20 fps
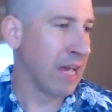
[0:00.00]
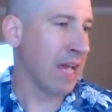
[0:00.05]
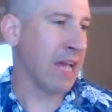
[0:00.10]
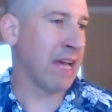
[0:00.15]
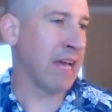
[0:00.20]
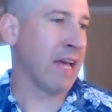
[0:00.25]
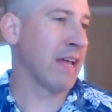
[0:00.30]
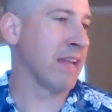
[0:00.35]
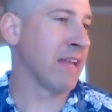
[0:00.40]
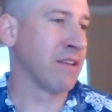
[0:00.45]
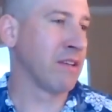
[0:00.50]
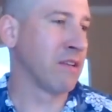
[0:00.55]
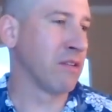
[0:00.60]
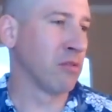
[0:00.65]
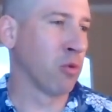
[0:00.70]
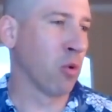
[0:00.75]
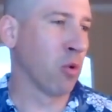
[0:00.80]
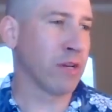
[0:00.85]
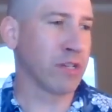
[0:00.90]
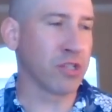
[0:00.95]
And
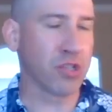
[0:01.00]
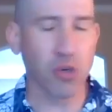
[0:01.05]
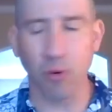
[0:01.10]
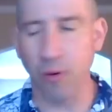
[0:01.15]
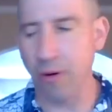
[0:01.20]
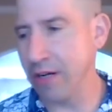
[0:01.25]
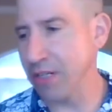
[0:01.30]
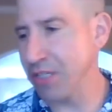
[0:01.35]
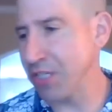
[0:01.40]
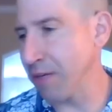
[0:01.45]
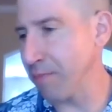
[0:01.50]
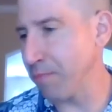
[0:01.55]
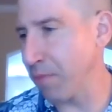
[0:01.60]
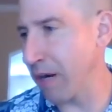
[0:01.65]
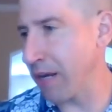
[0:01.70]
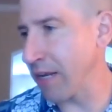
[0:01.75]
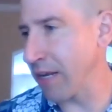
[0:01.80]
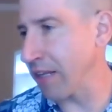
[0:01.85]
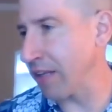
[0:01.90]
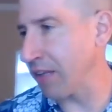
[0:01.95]
Lloyd George in
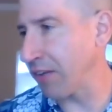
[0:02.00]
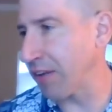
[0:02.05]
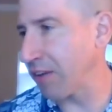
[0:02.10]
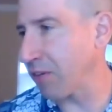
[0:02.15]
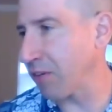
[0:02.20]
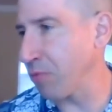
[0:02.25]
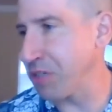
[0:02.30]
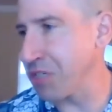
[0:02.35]
Britain says,